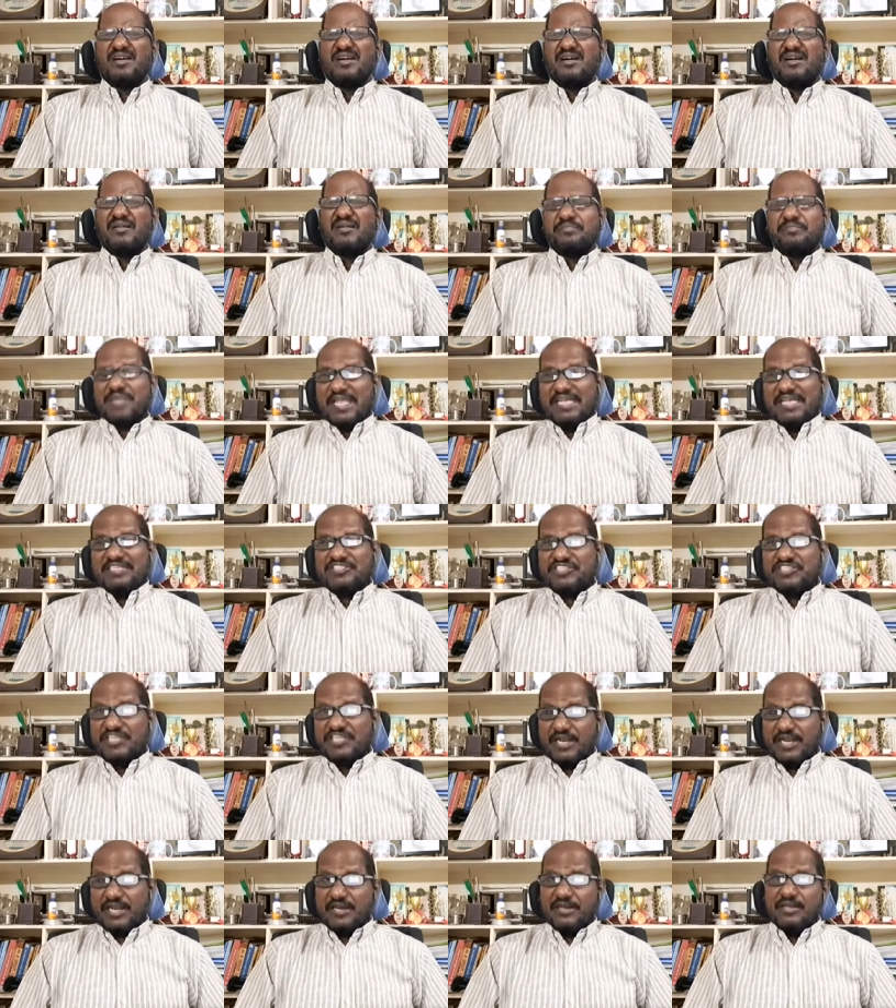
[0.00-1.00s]

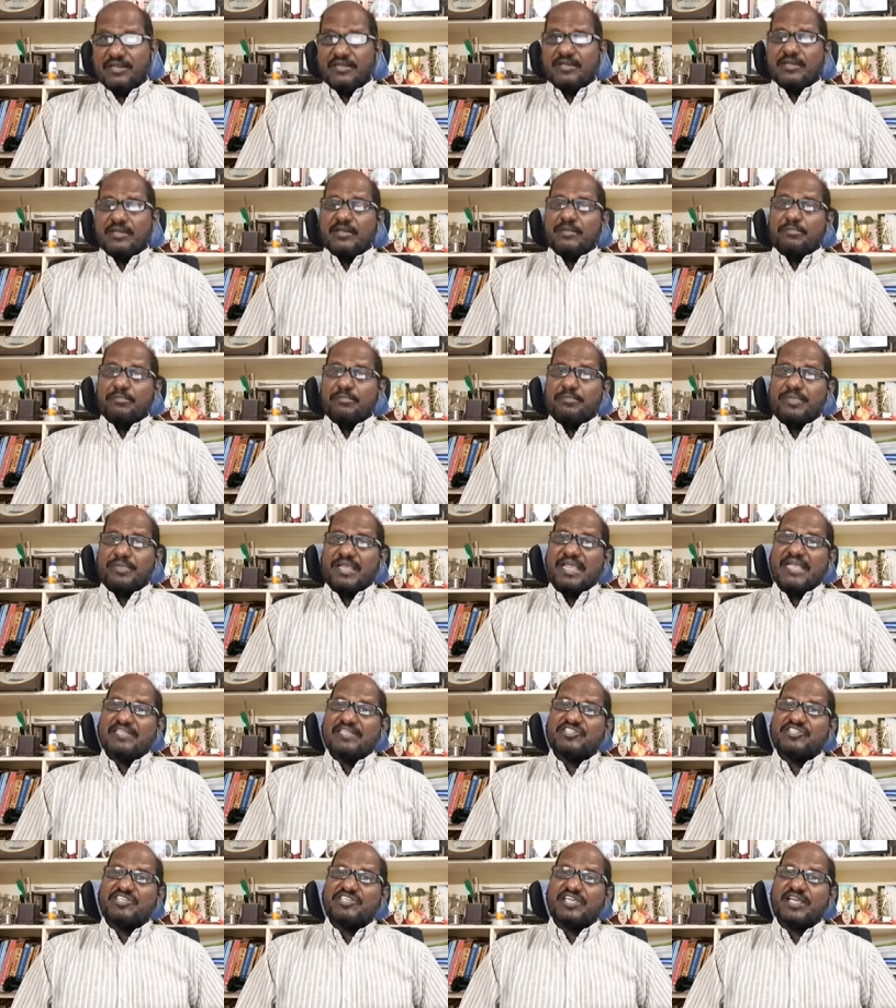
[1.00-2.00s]
BHCL.
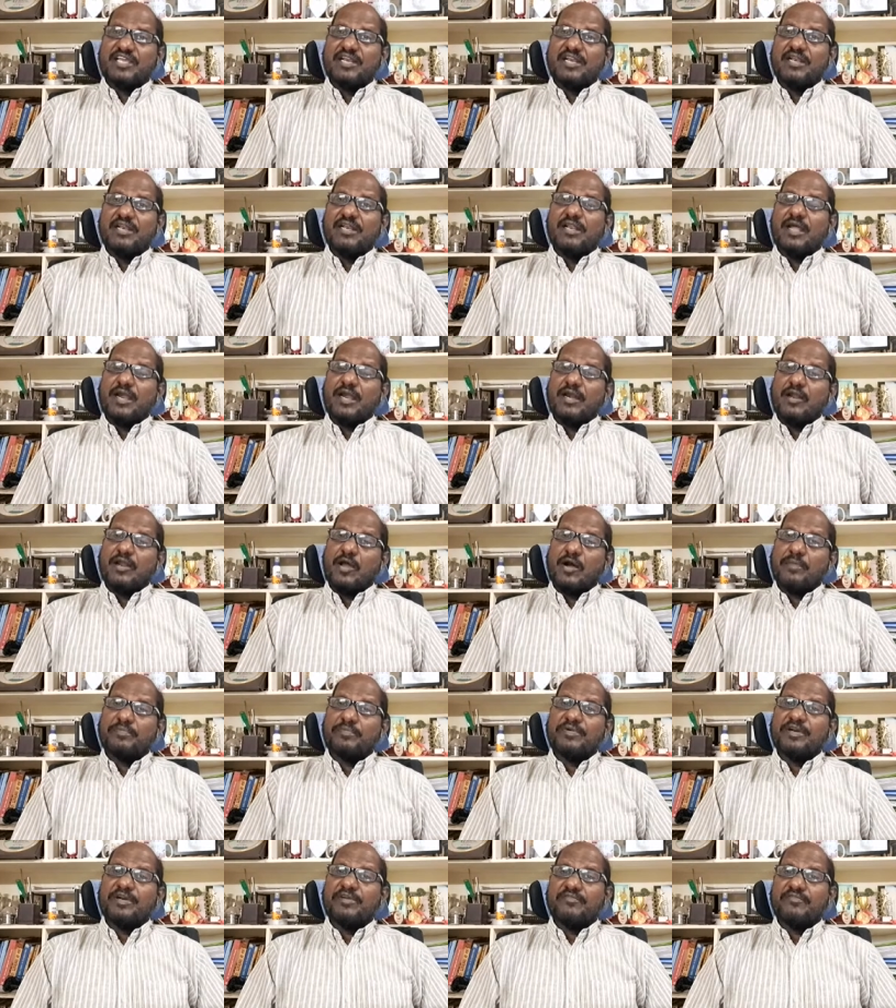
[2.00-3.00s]
BHCL
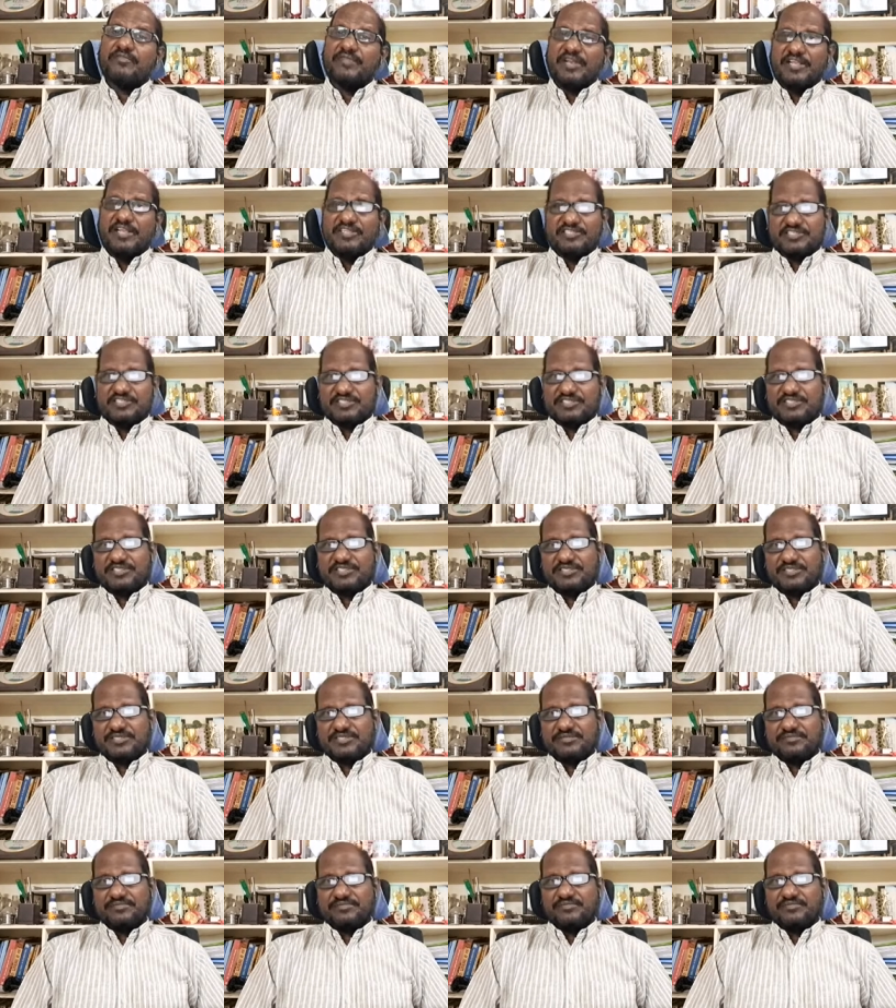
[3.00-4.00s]
adopted villages.
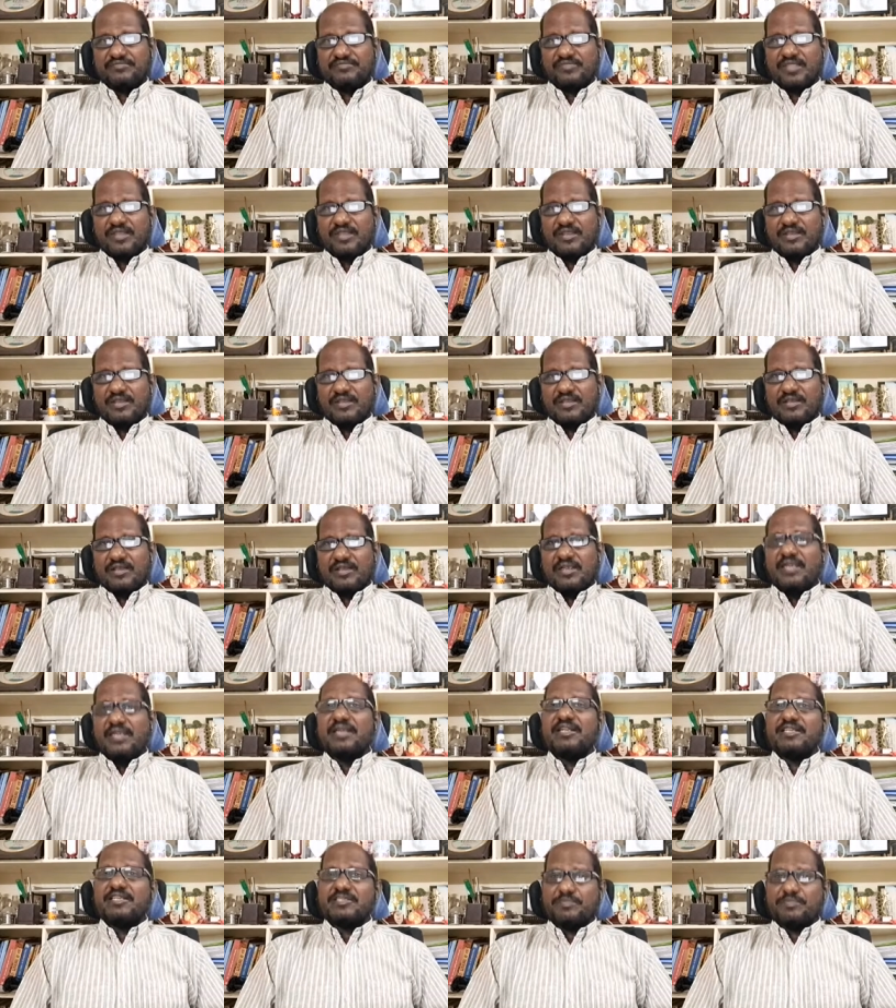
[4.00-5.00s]

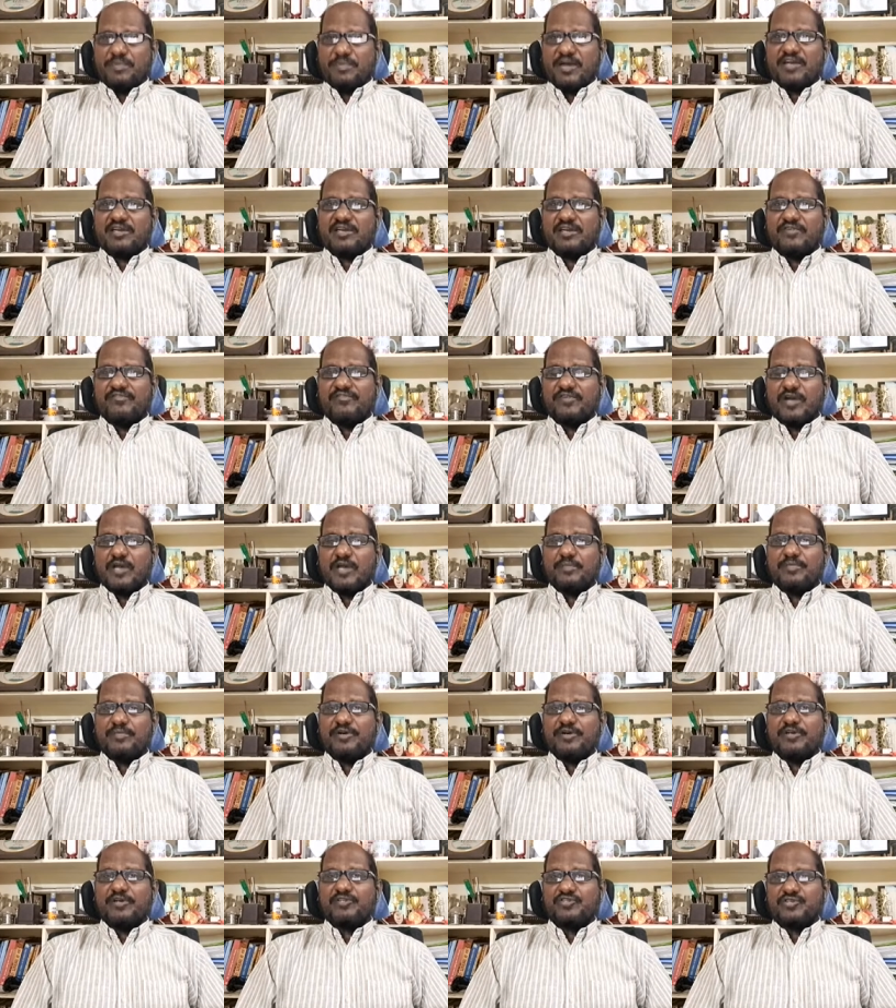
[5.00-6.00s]
It is part of
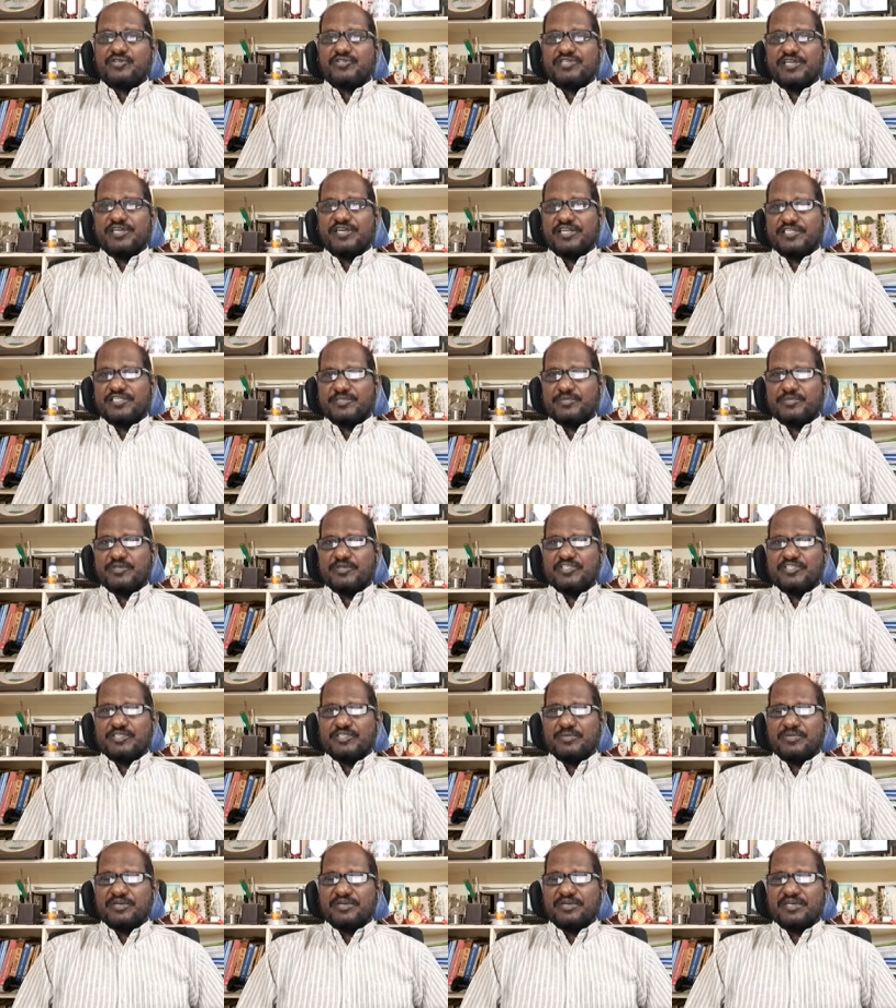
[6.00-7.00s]
corporate social
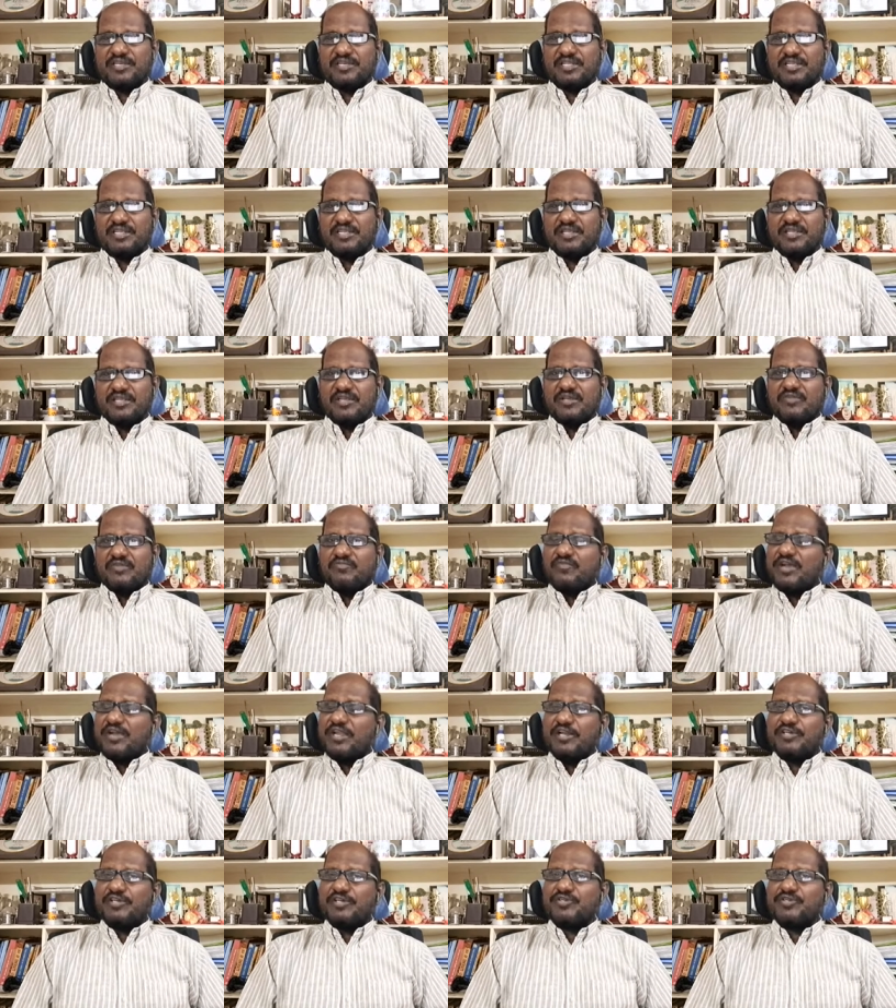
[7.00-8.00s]
responsibility.
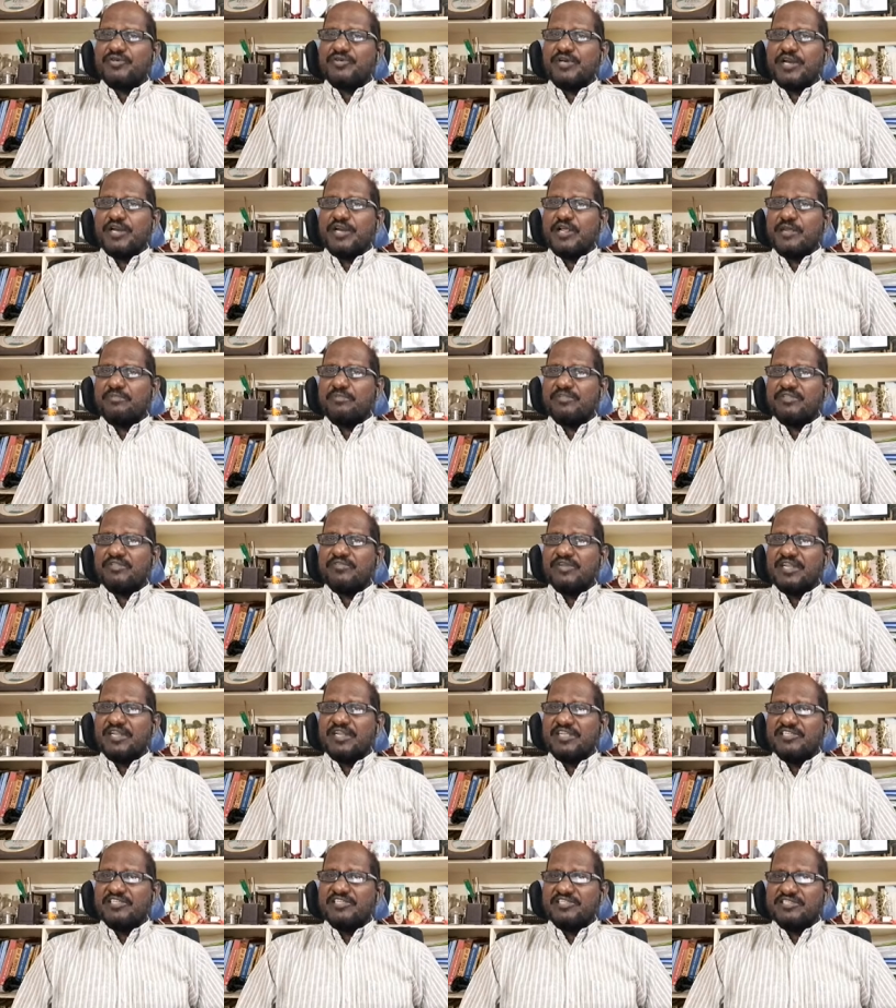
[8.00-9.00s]
Why it should adopt the
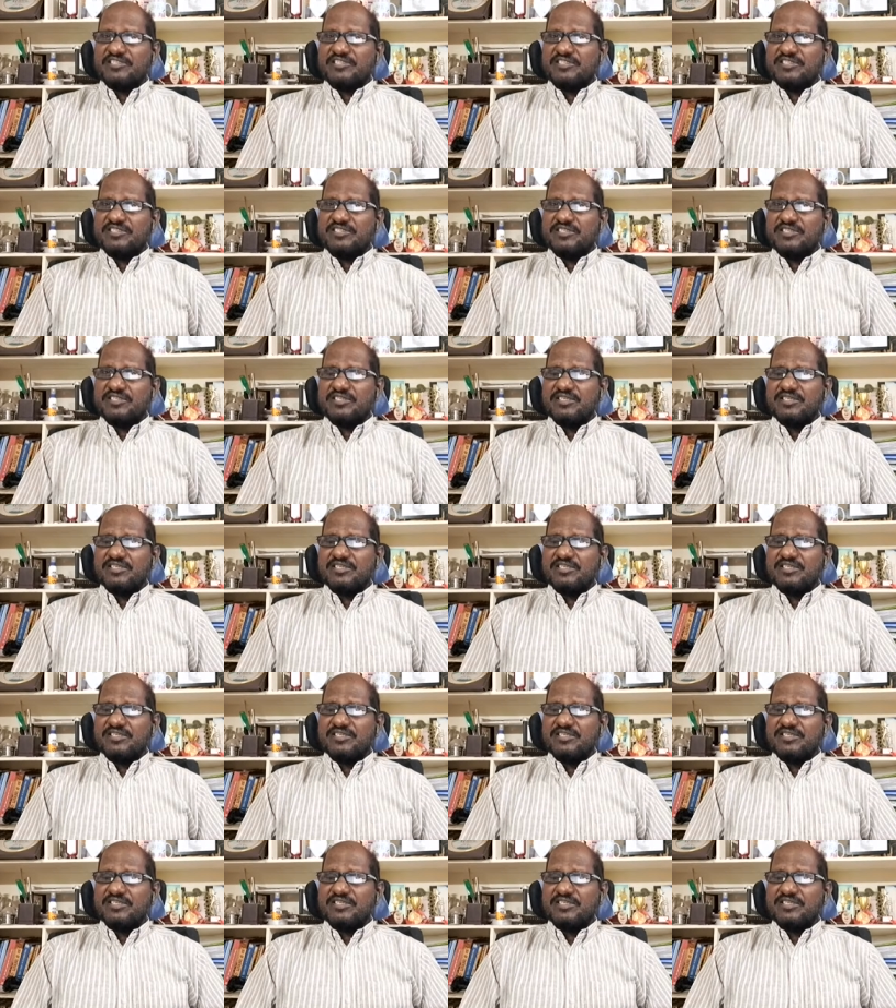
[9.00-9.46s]
villages?